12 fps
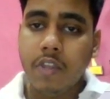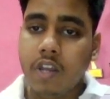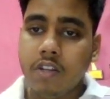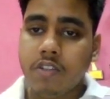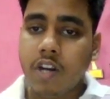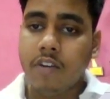
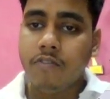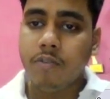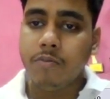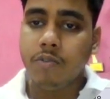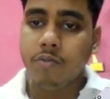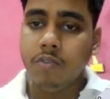and start
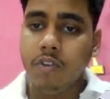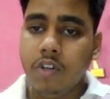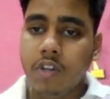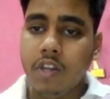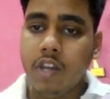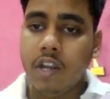from 2,
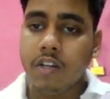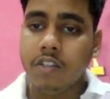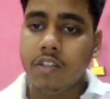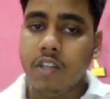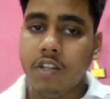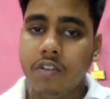
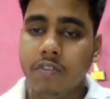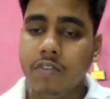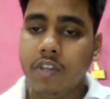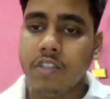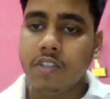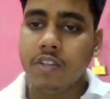and then we
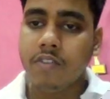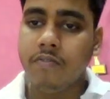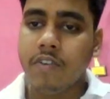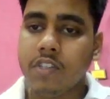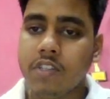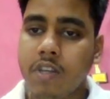can say
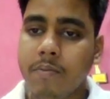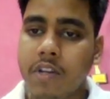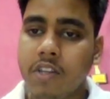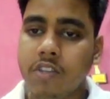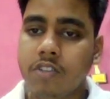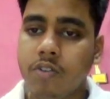one
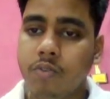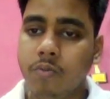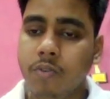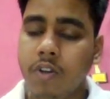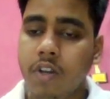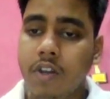subarray is
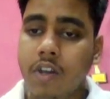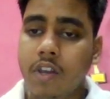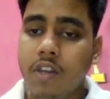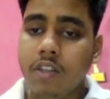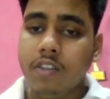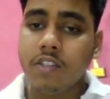2.
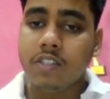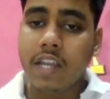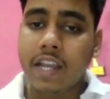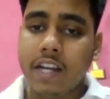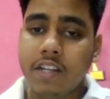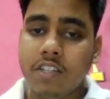the
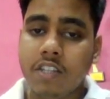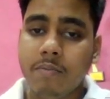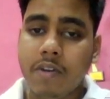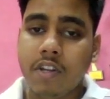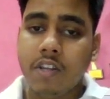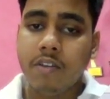second
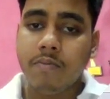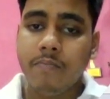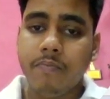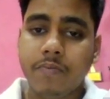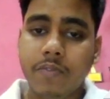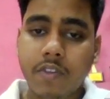subarray
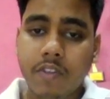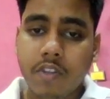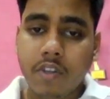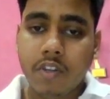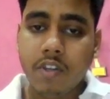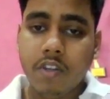
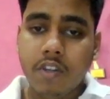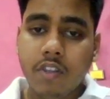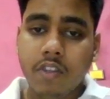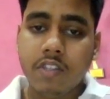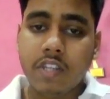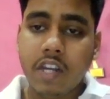
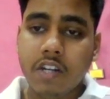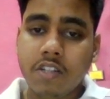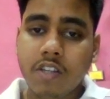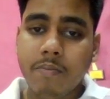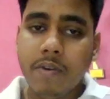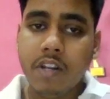the second
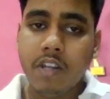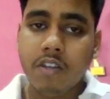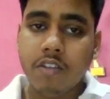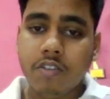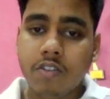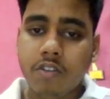subarray
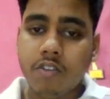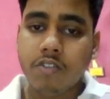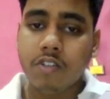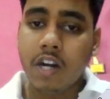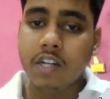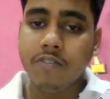is
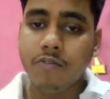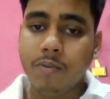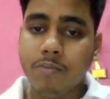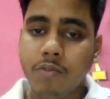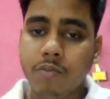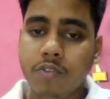starting
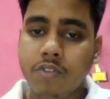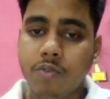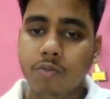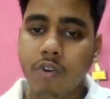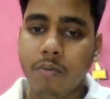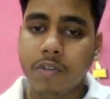from 2 is
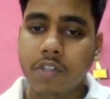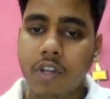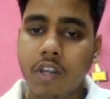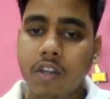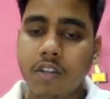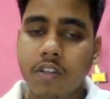2 comma
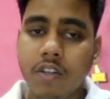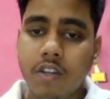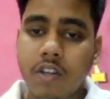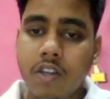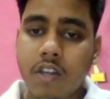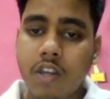3,
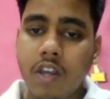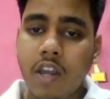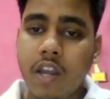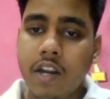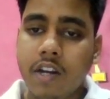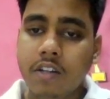
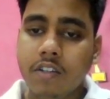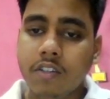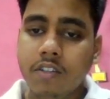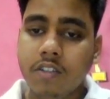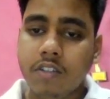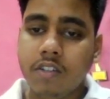and
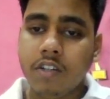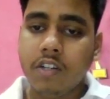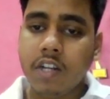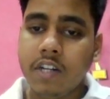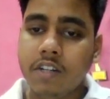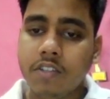the
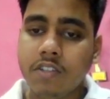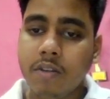third